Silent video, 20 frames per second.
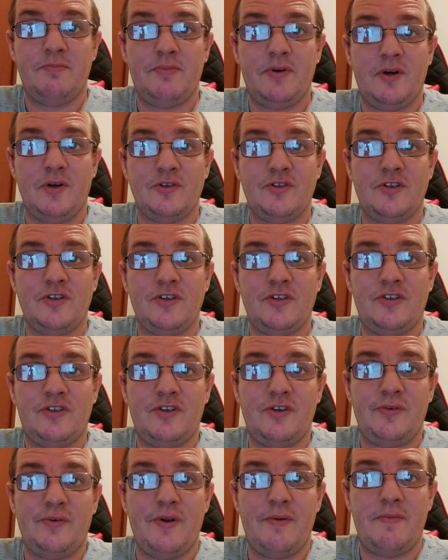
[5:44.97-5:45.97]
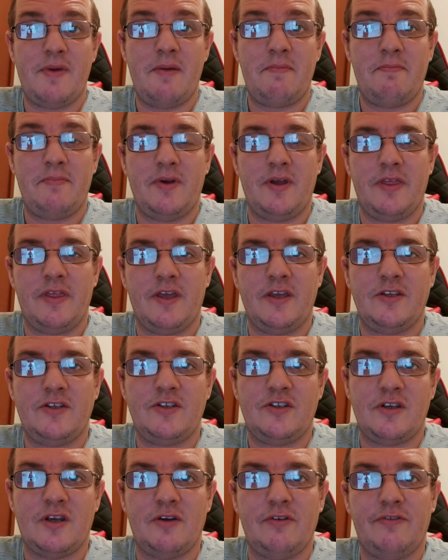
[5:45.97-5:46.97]
important to remember that
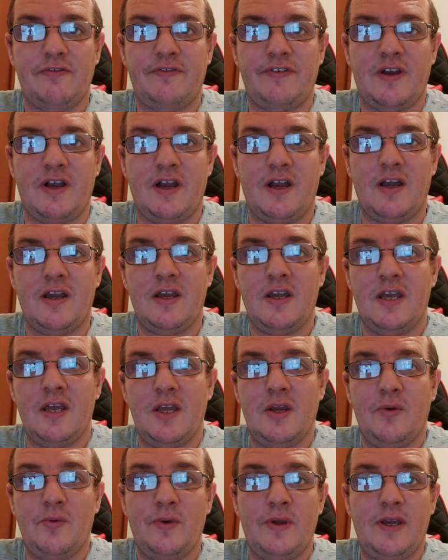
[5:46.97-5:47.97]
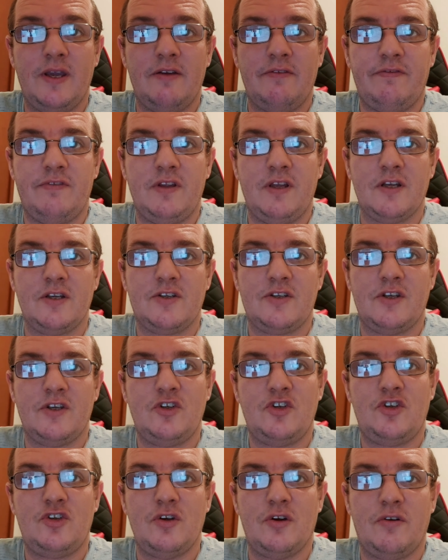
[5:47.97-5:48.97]
so far we have looked
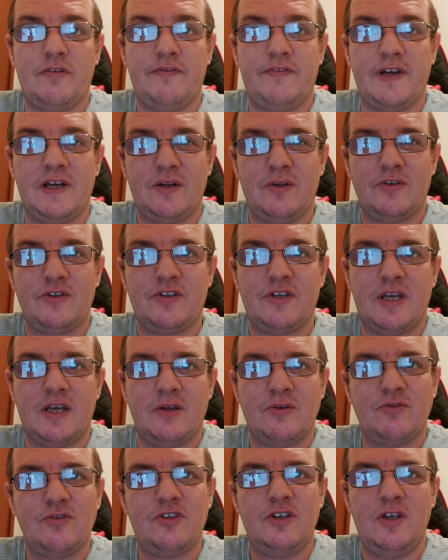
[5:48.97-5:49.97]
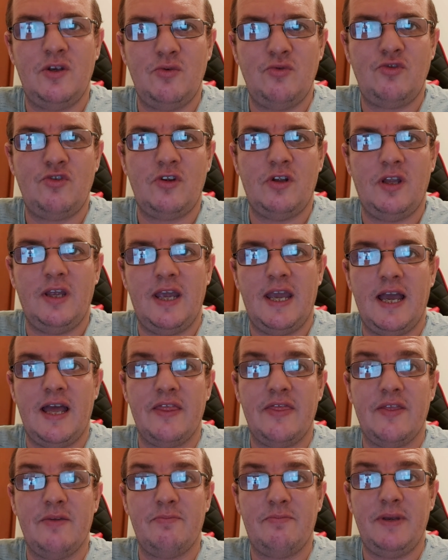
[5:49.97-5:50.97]
at short vowel sounds usually
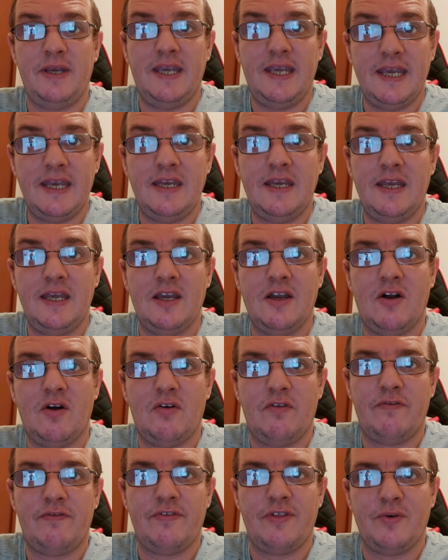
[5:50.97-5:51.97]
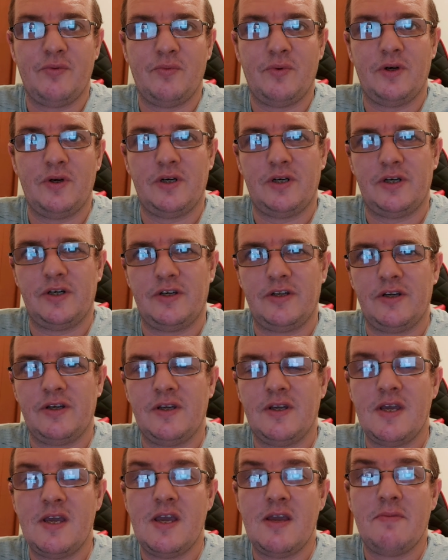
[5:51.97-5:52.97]
at the beginning of the word,
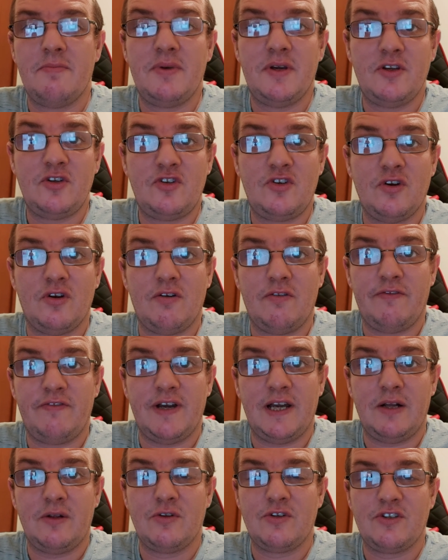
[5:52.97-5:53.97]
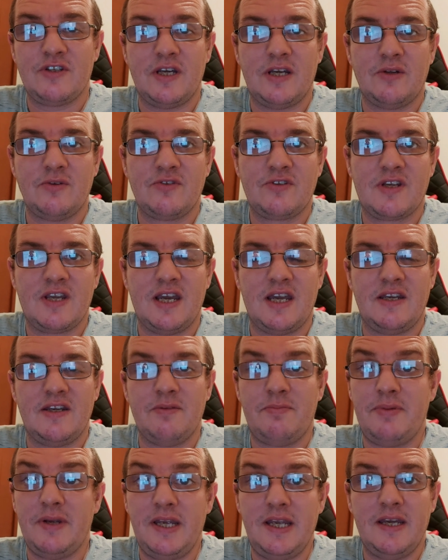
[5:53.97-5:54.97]
but short vowel sounds
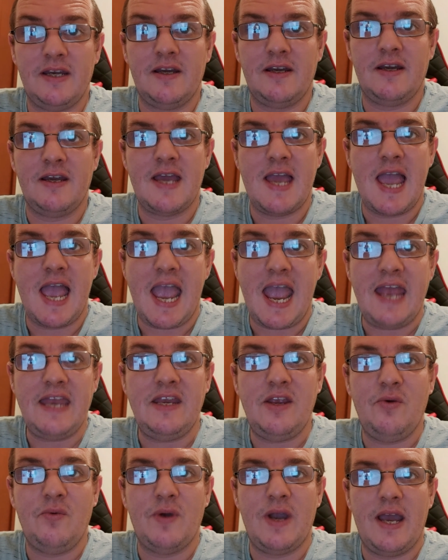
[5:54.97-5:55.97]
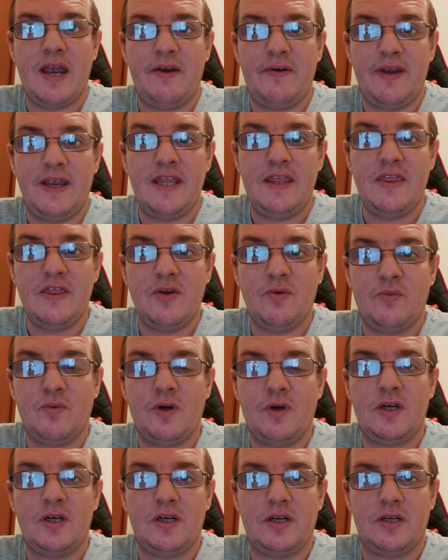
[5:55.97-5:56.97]
can appear anywhere in the
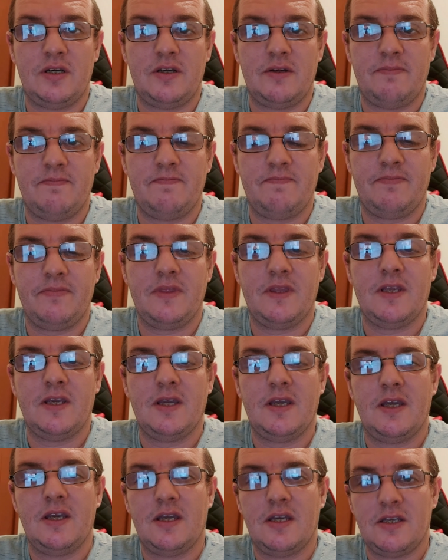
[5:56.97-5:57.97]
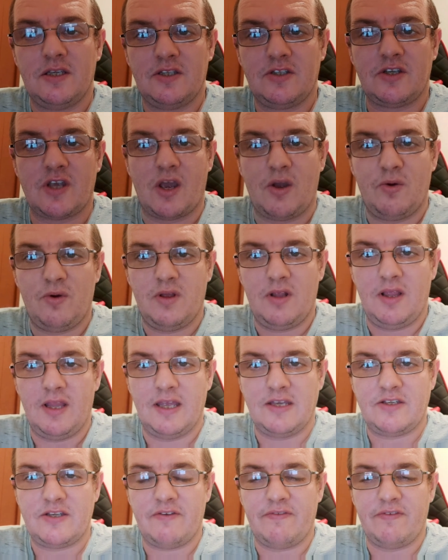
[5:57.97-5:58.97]
word. So
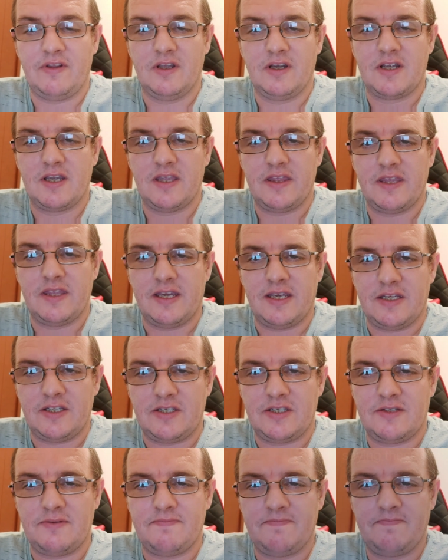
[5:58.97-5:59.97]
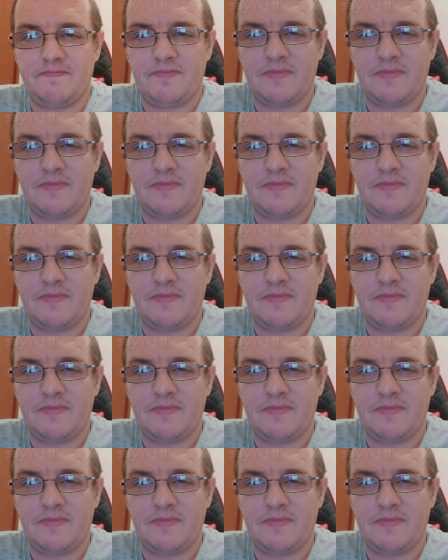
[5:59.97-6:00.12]
let's have a look at this.